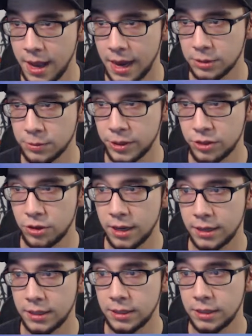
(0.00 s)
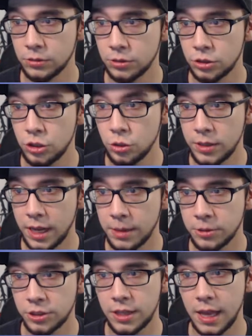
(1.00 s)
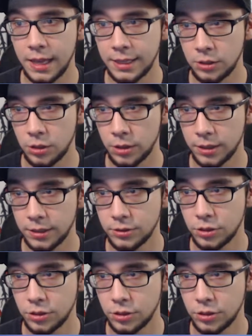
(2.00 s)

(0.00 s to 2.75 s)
Azimuth Dragon deals 2 damage to any target.